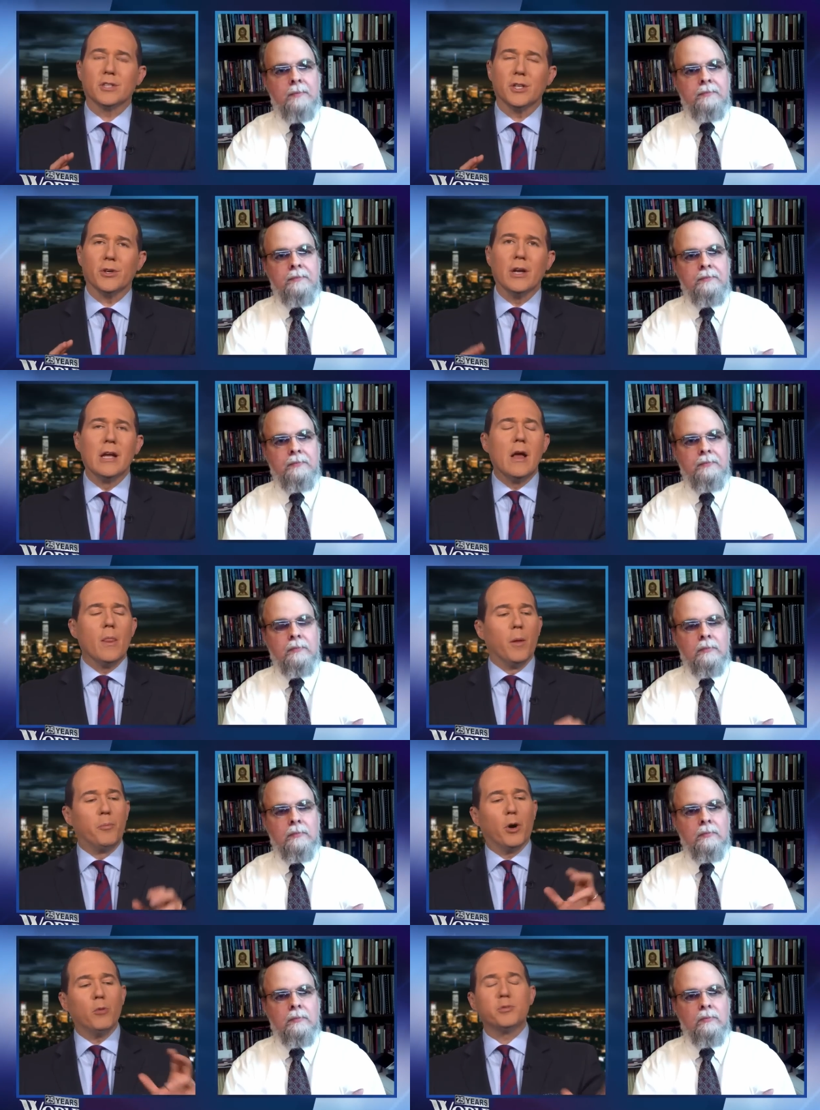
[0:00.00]
Speaker 1: here. The
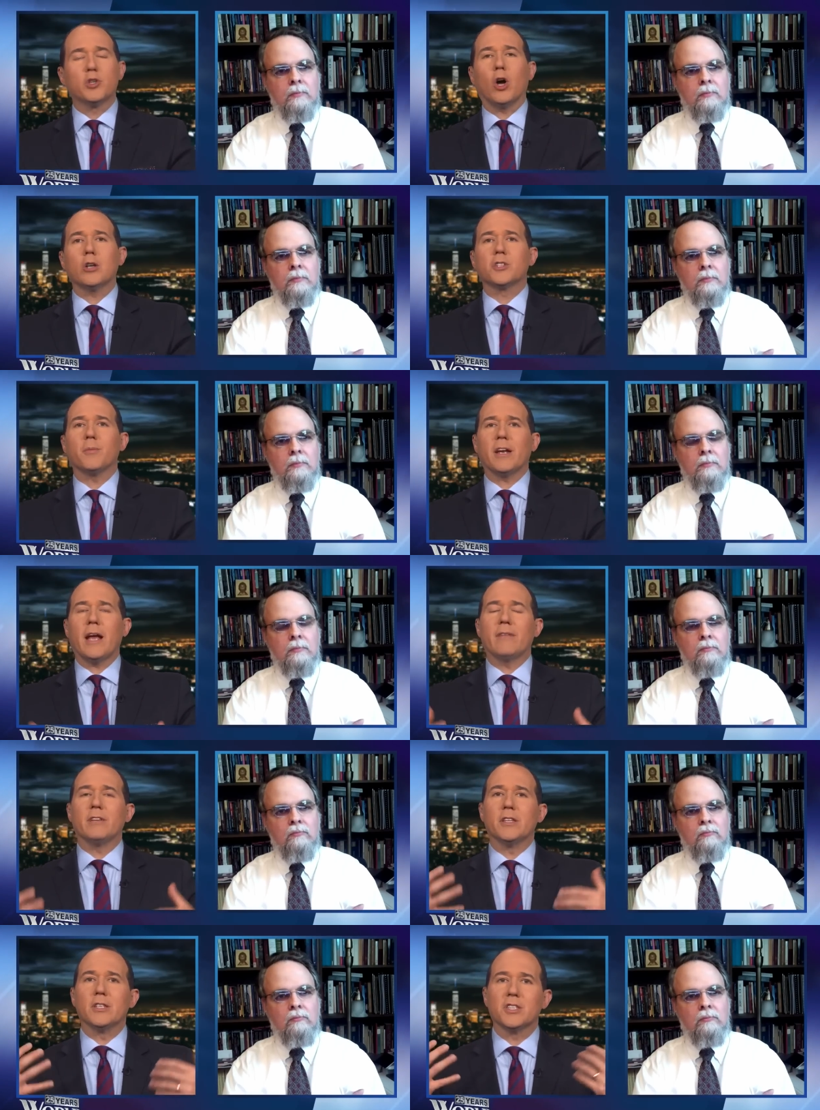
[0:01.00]
Pope talks about
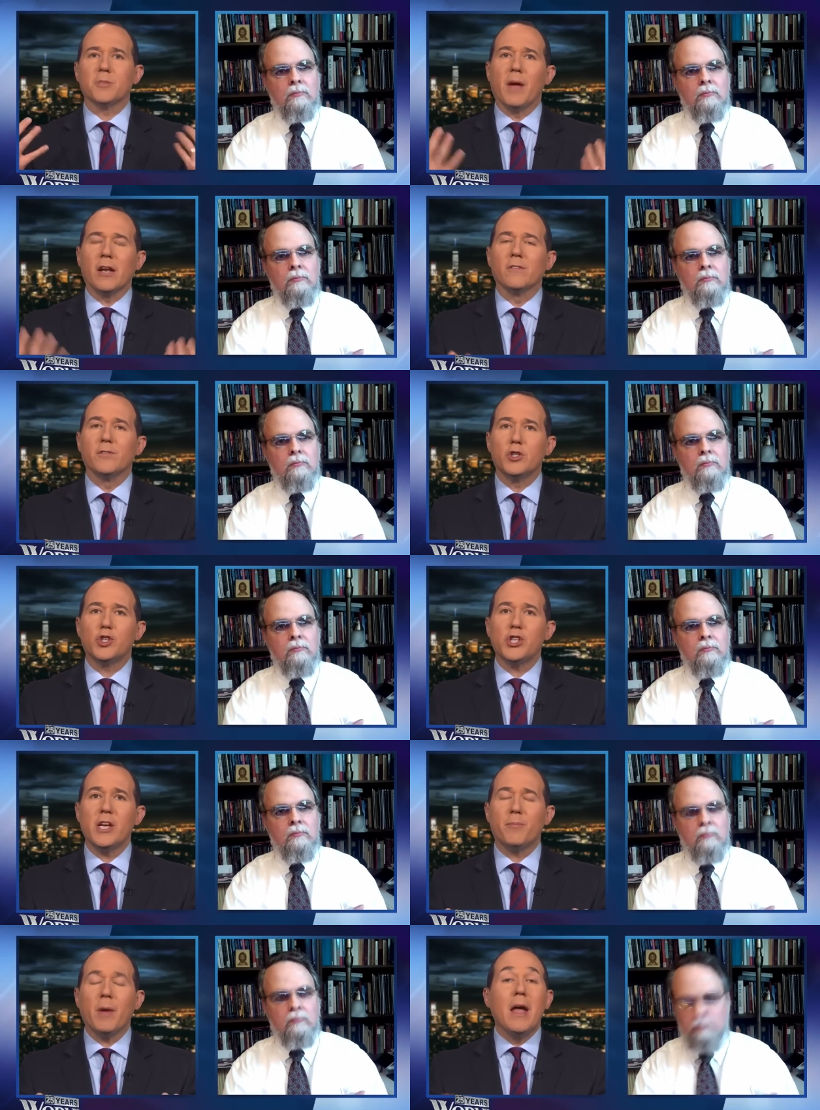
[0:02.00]
having the smell of the
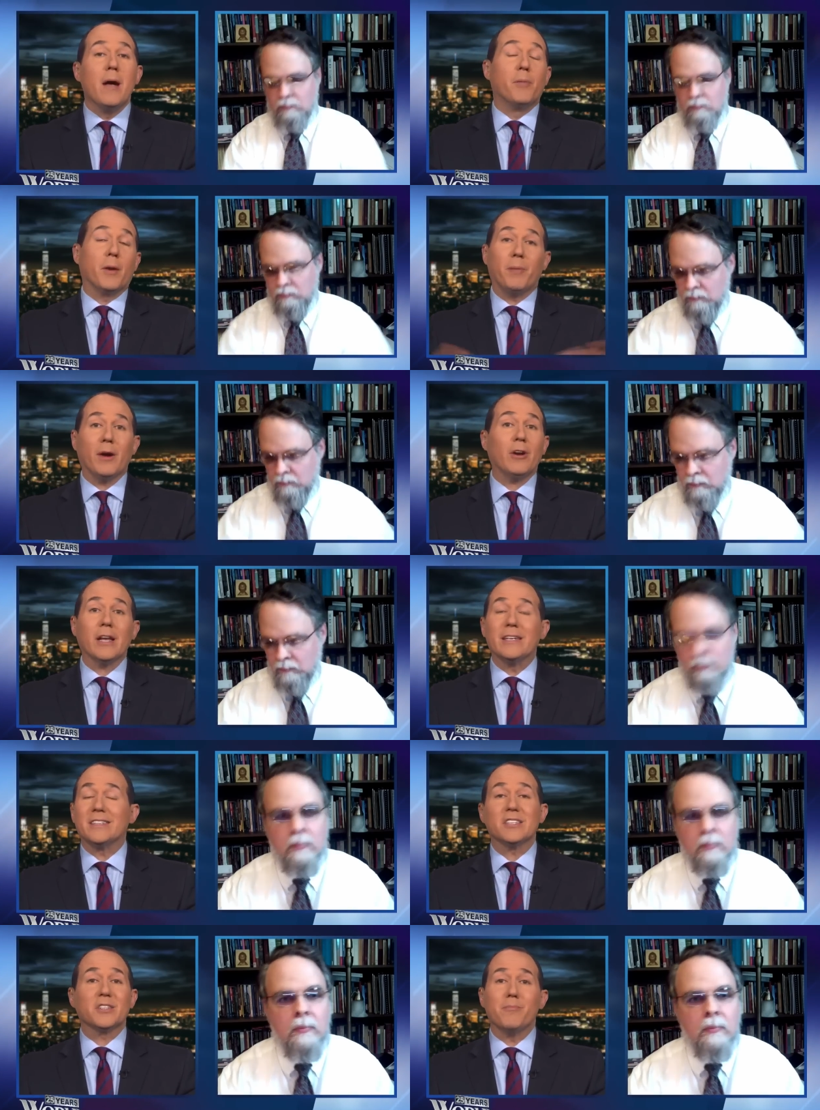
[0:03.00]
sheep, but apparently
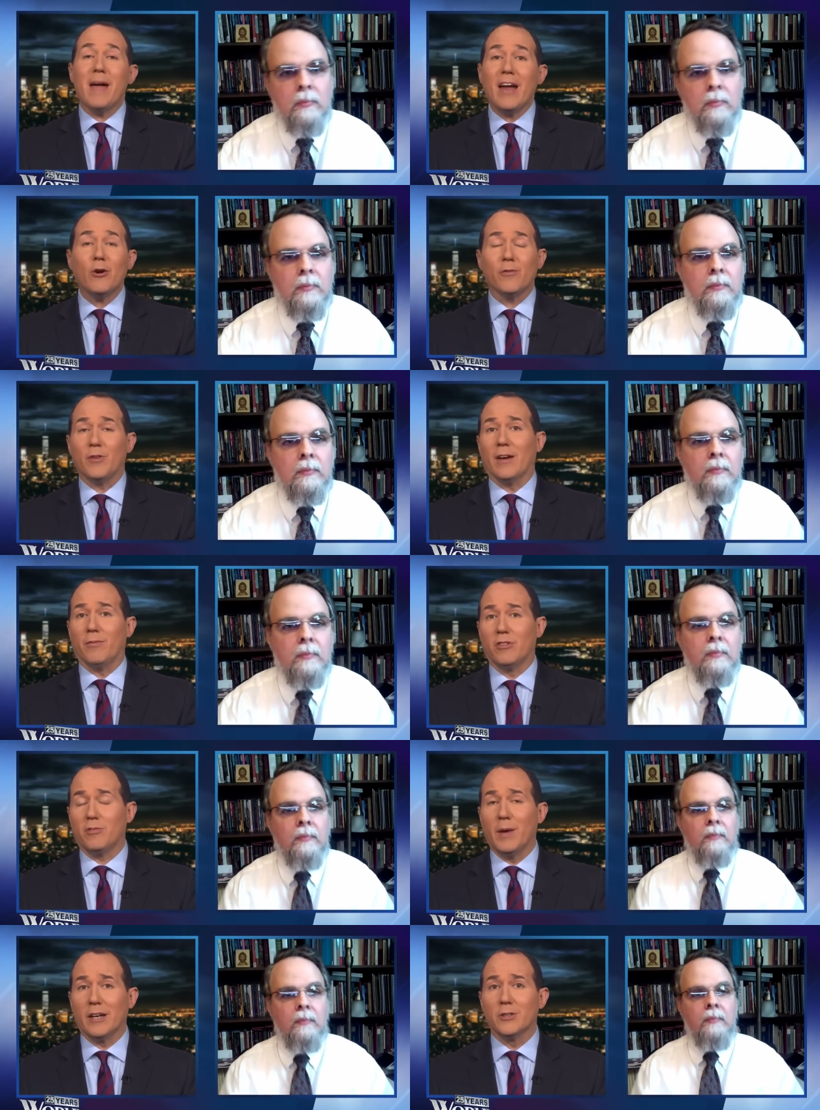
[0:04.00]
it doesn't matter if you have the
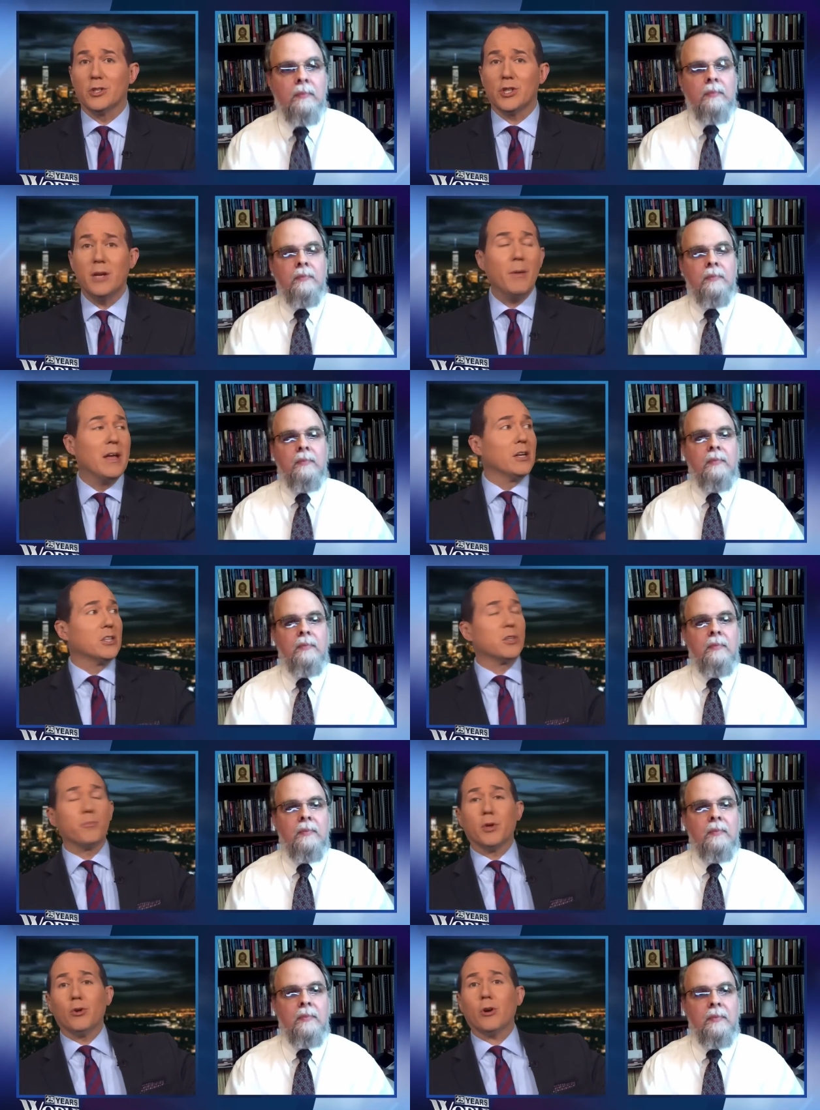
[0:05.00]
smell of the sheep because
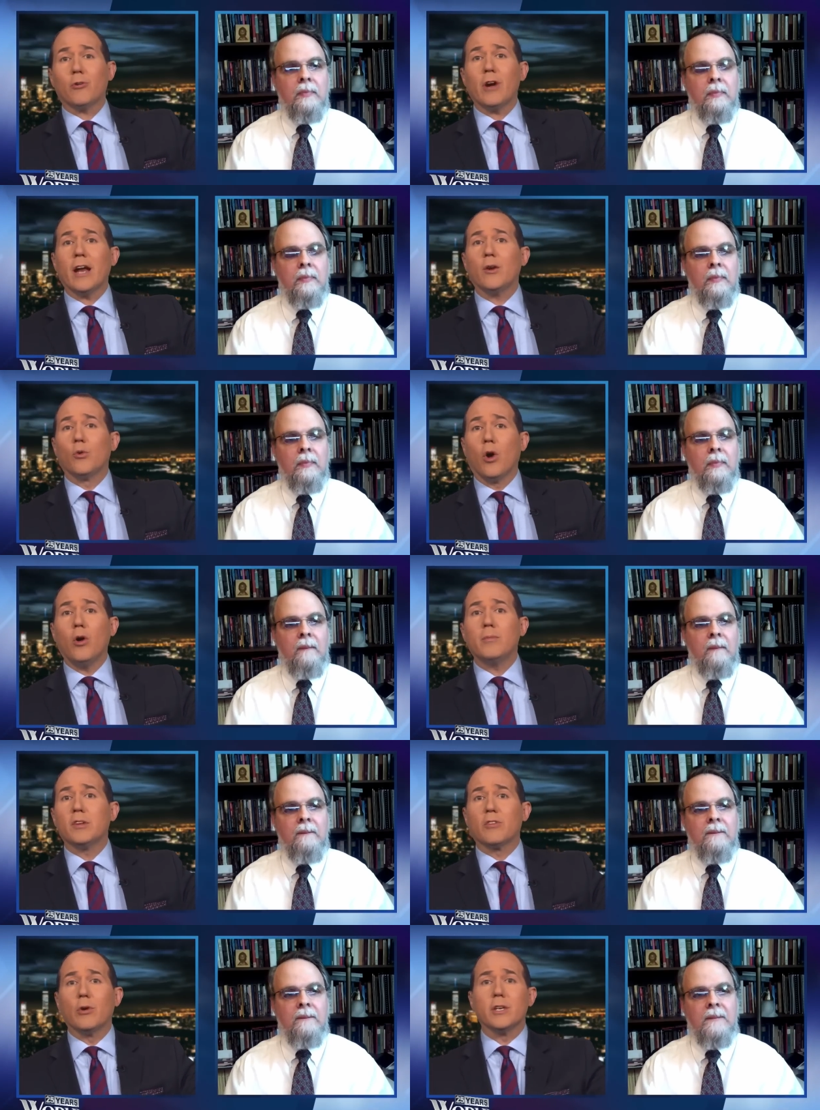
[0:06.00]
a bureaucrat in Rome
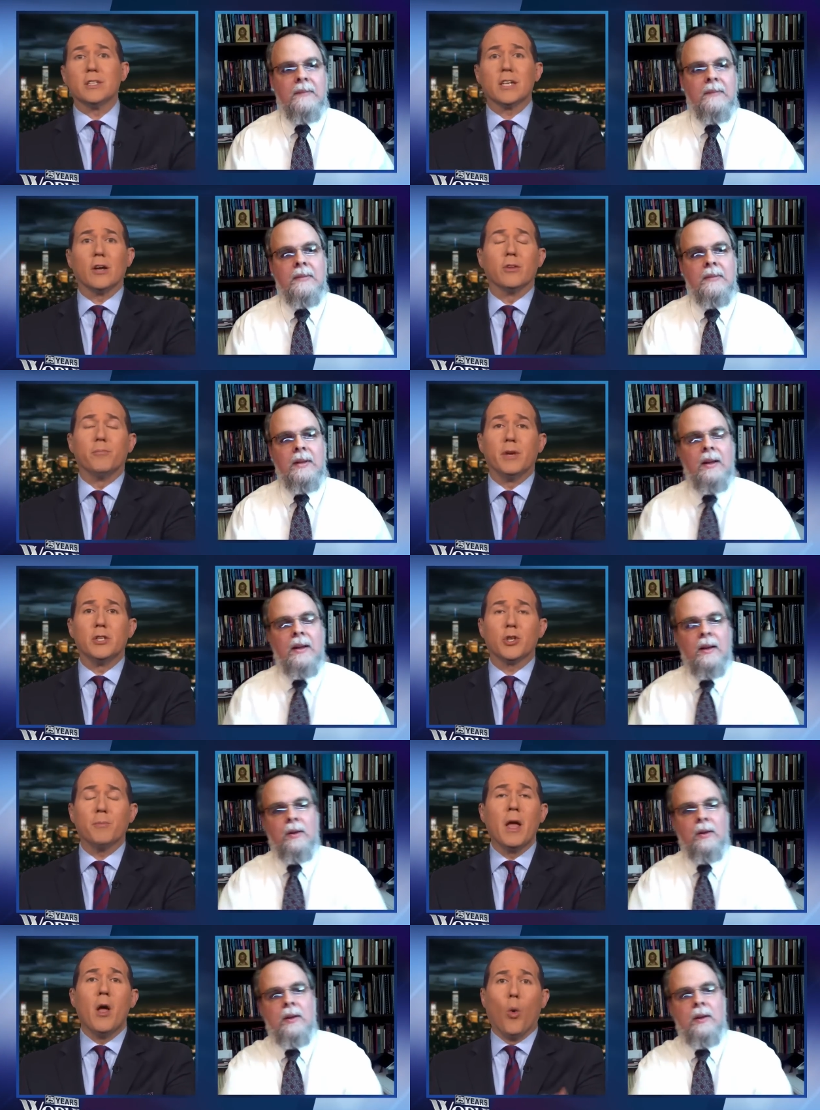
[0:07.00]
is going to tell the
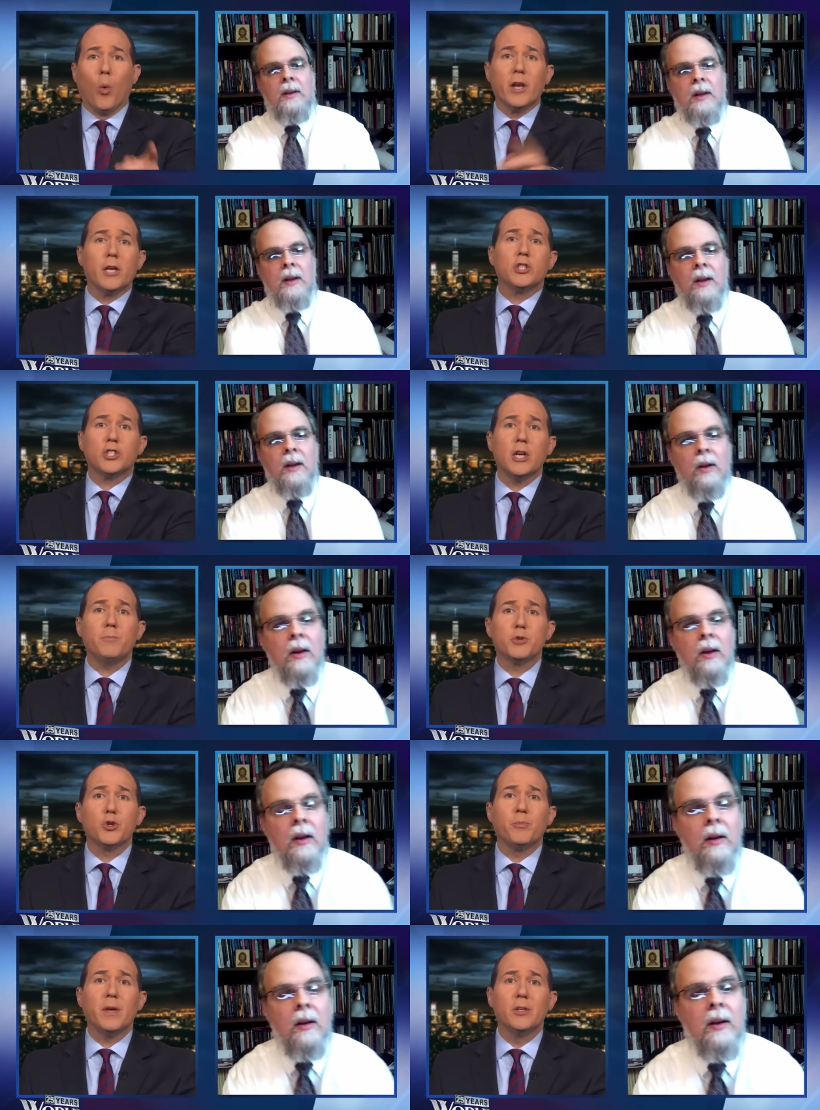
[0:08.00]
bishop what his sheep
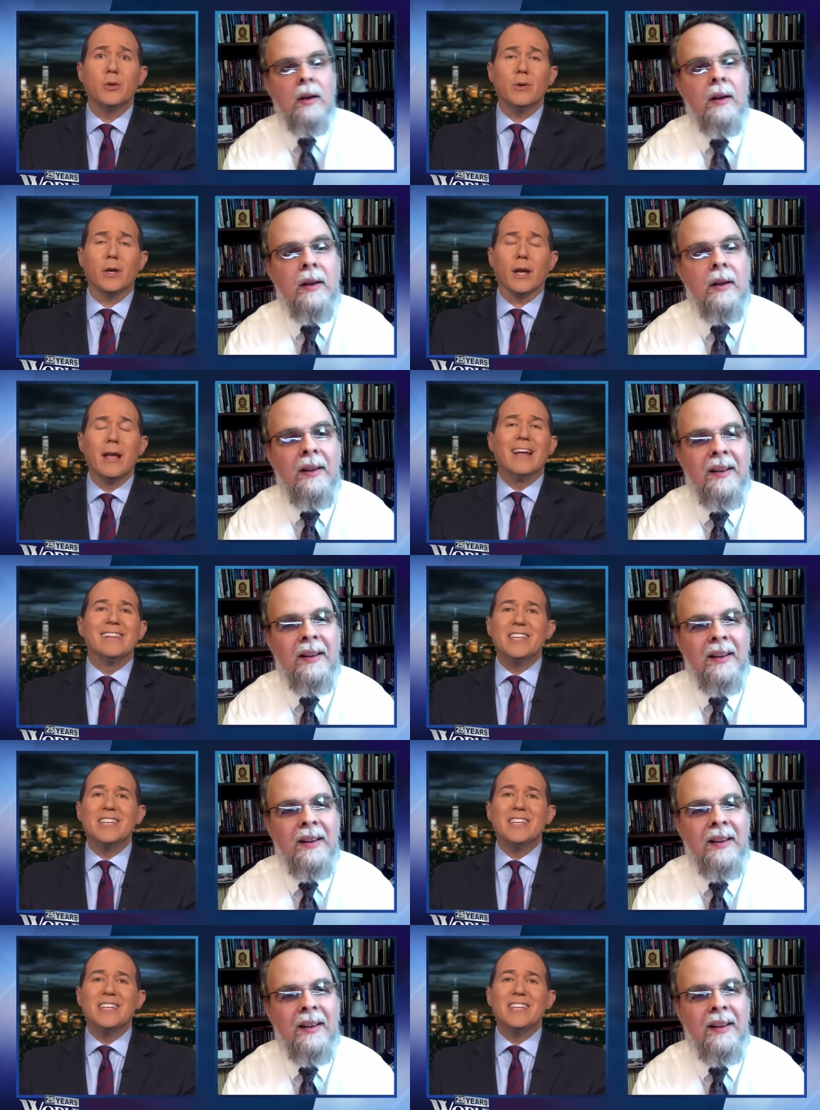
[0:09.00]
should be doing.